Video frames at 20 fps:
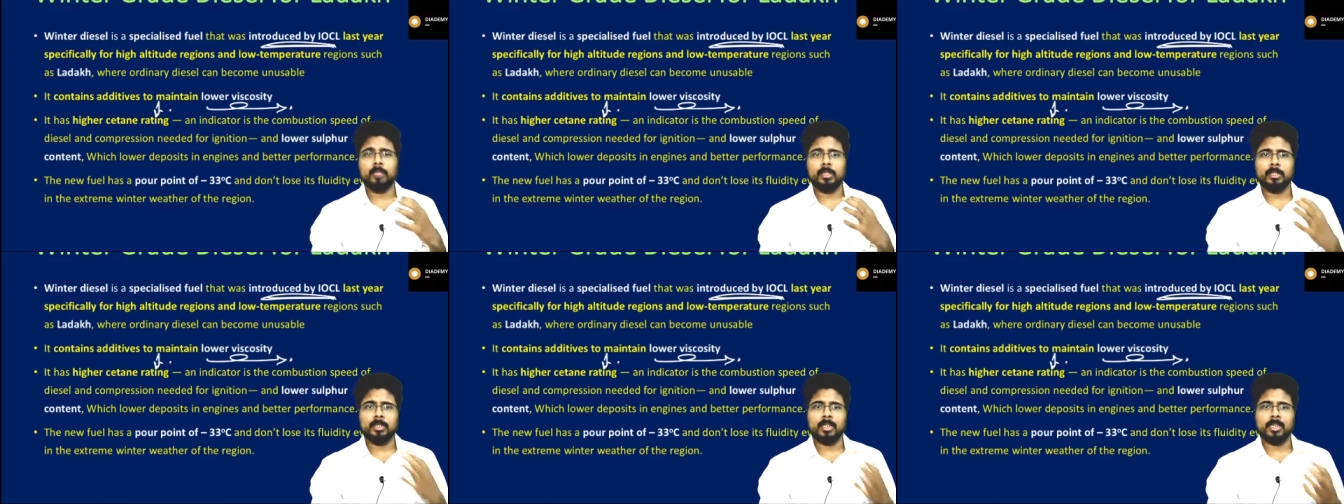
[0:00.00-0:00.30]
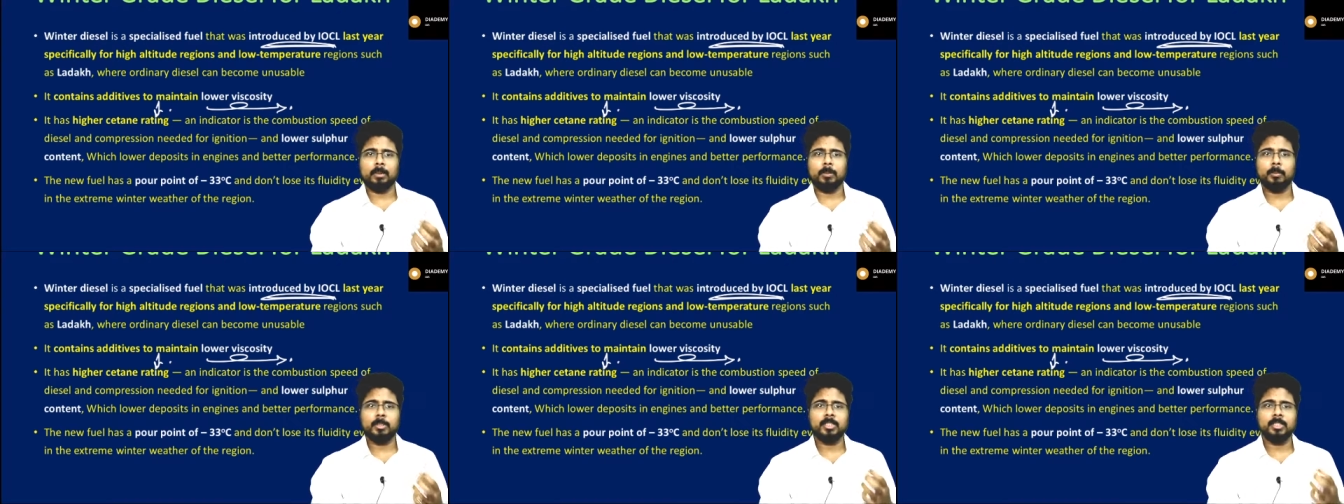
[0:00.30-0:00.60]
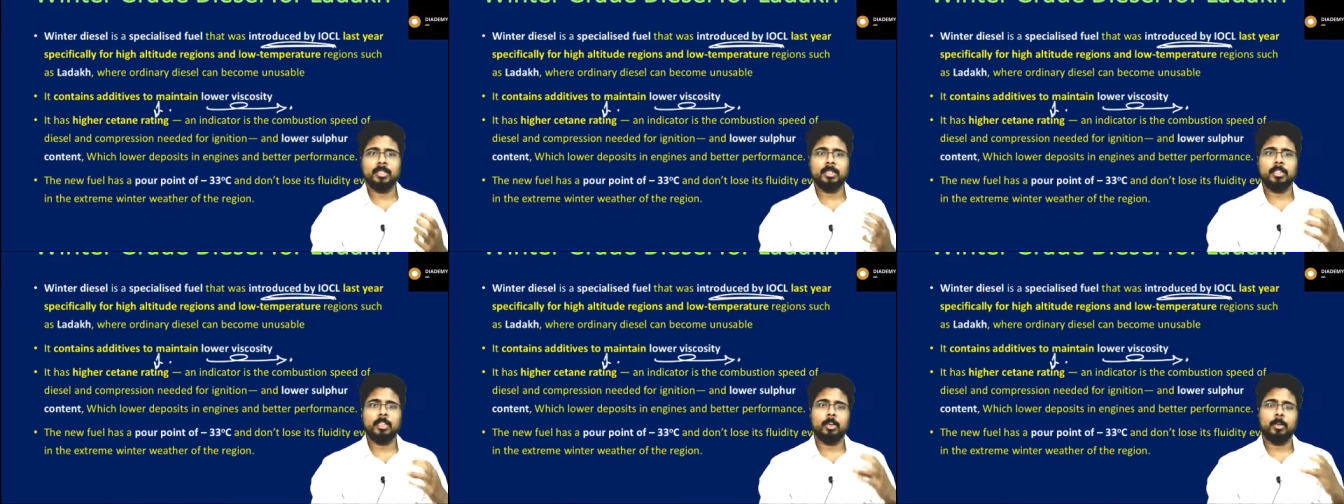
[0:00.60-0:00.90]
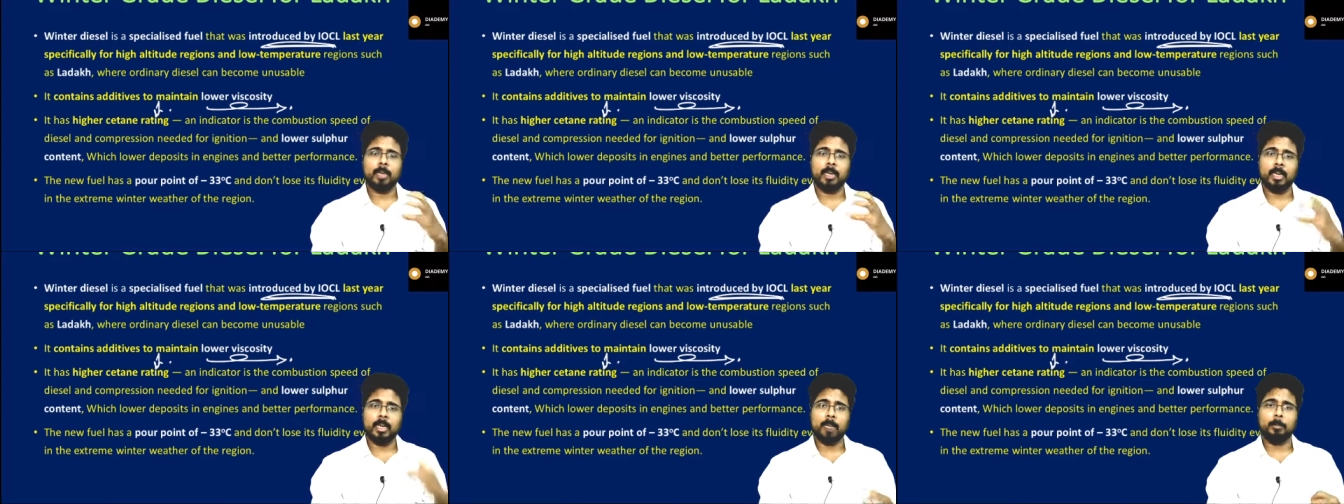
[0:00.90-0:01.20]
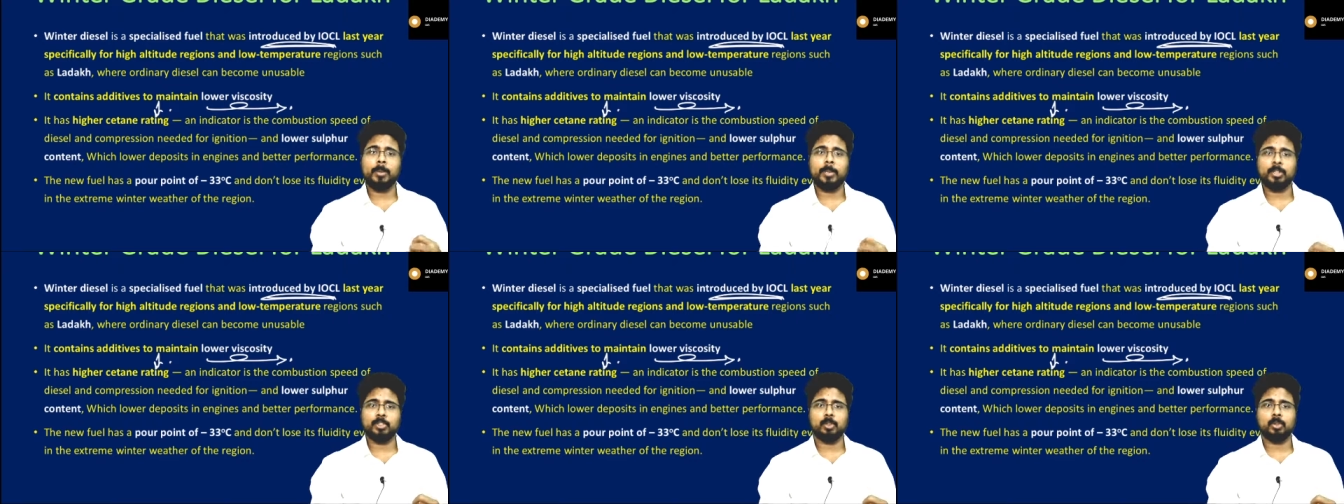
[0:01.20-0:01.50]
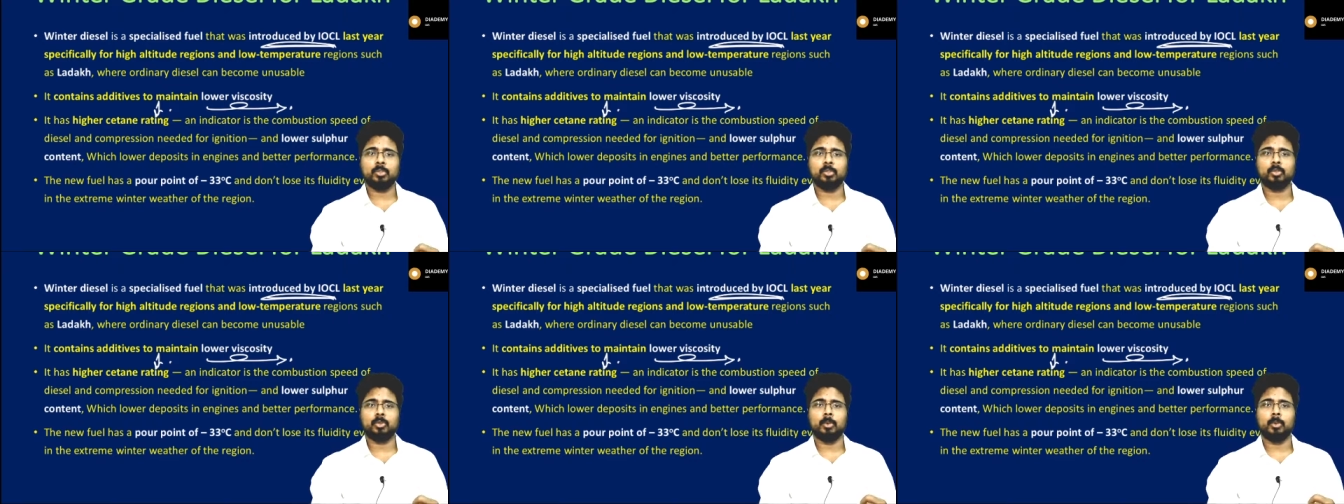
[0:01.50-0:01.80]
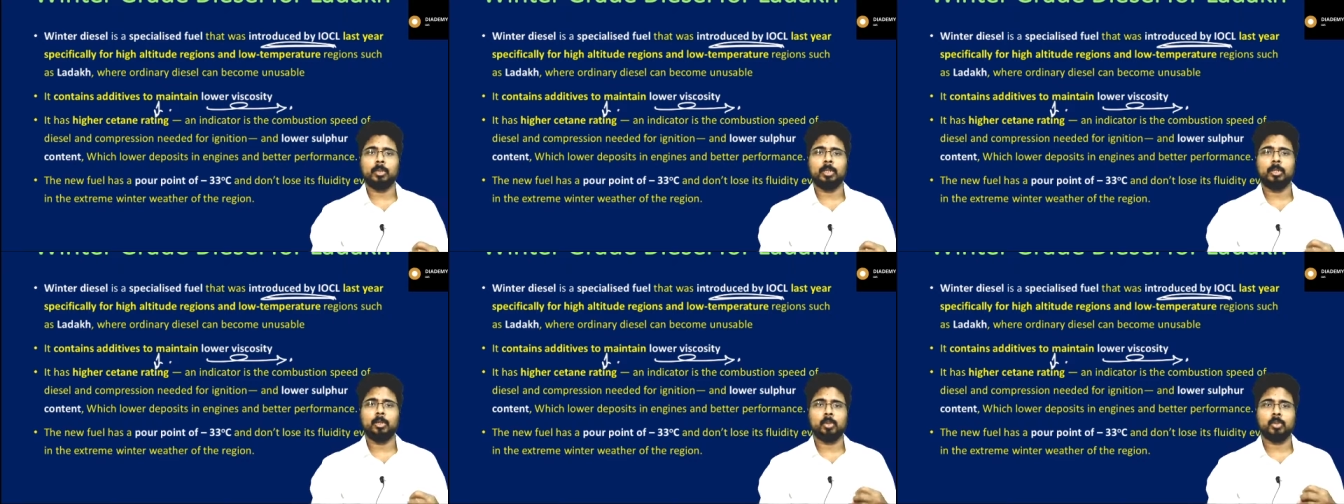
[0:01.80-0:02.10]
in the combustion there will be compression
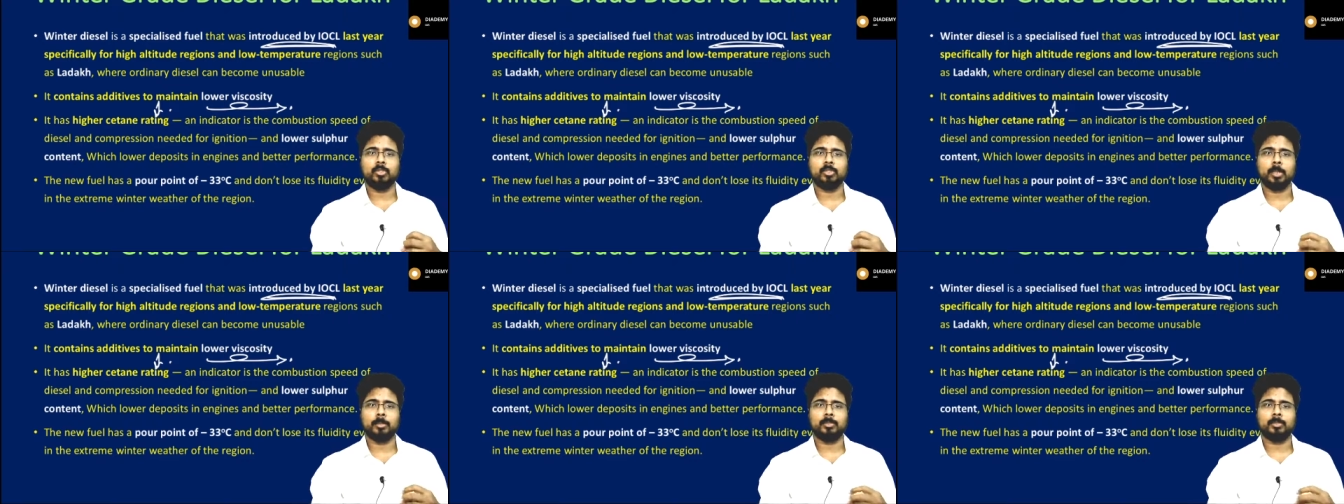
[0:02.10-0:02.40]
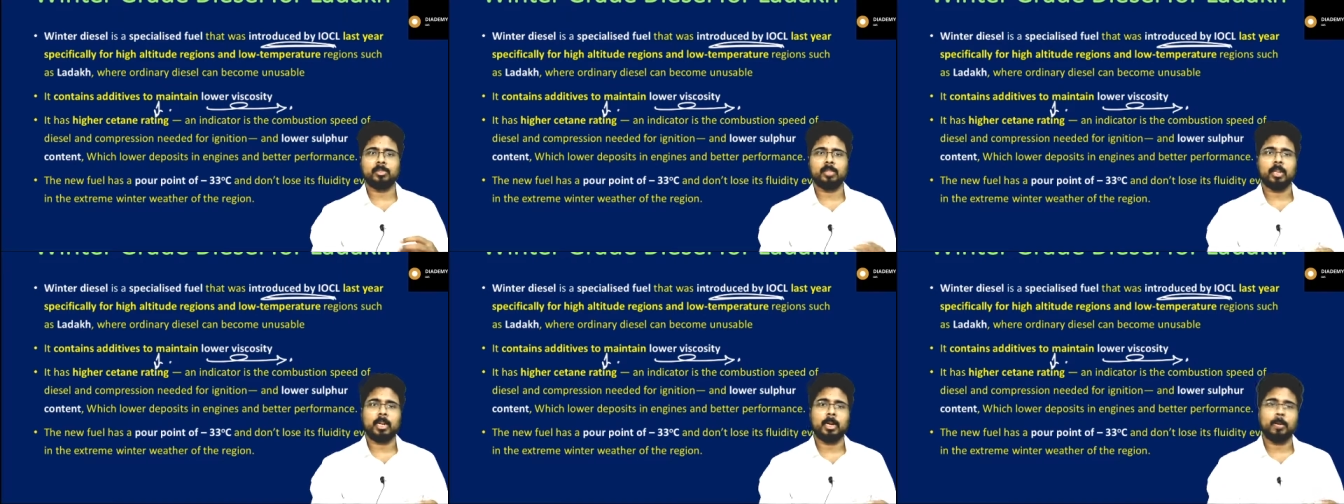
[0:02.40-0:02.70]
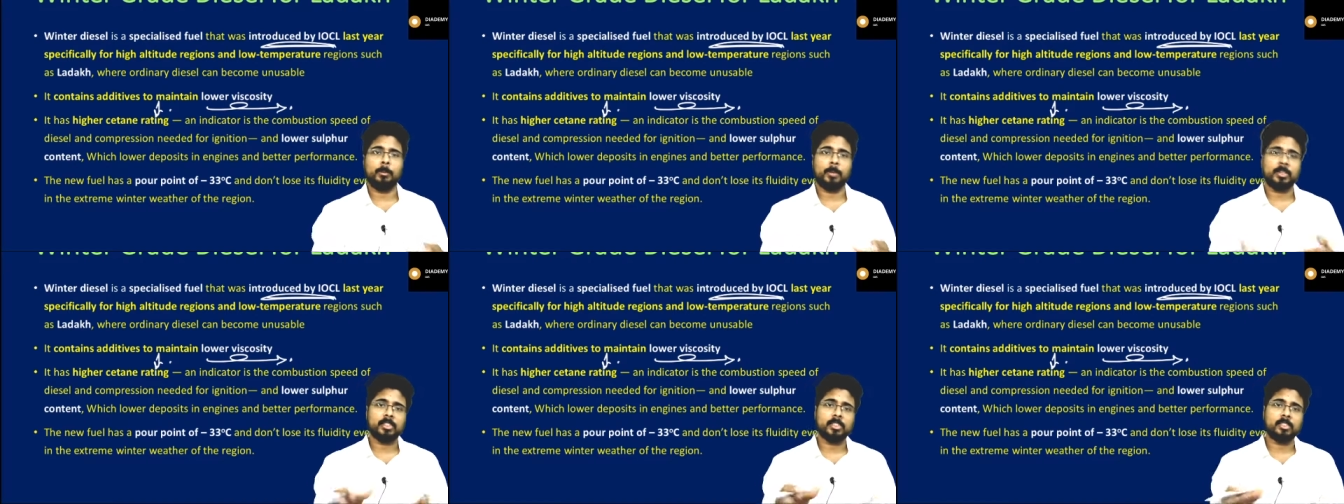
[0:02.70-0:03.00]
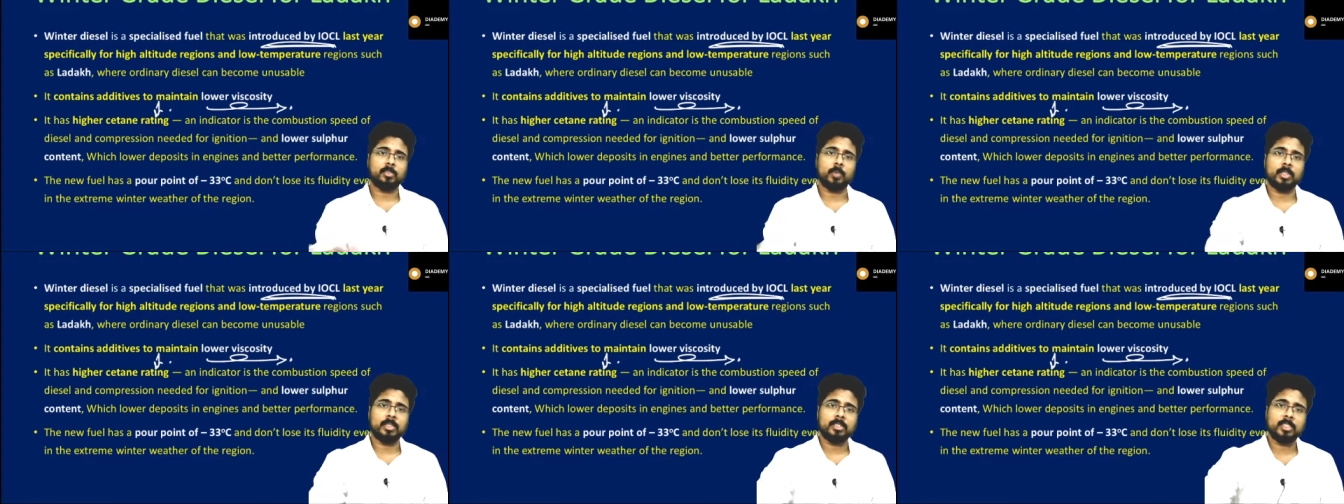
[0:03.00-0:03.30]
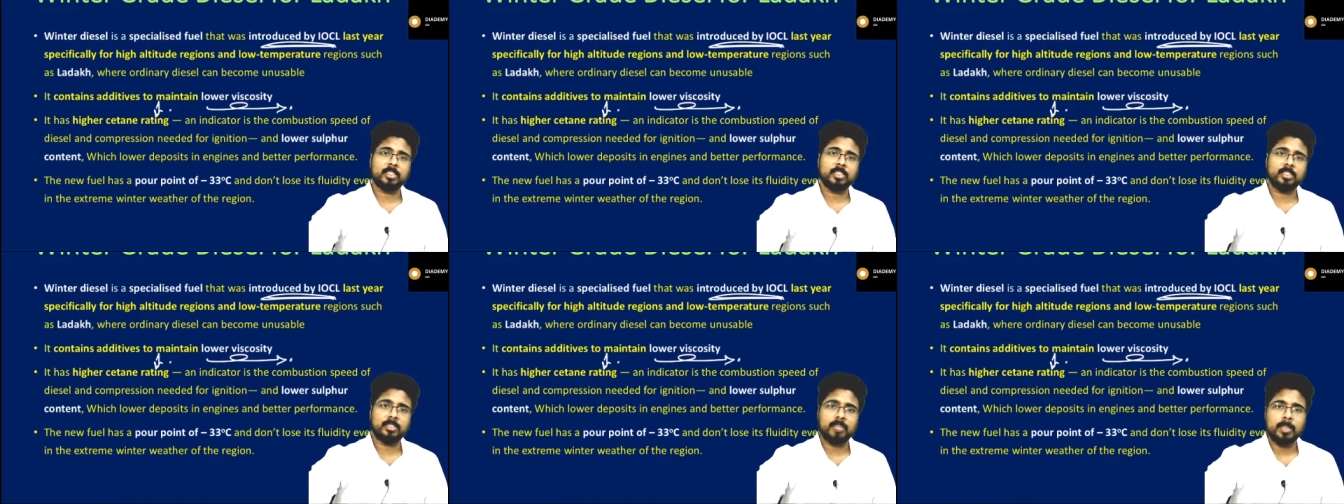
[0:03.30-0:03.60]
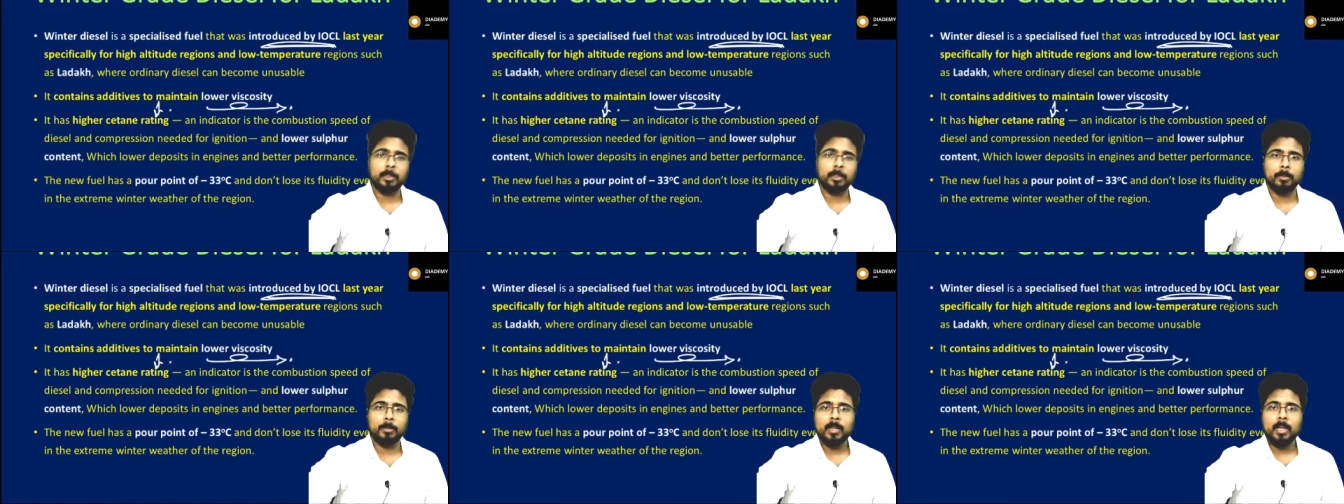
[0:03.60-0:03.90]
also in those steps compression is one such step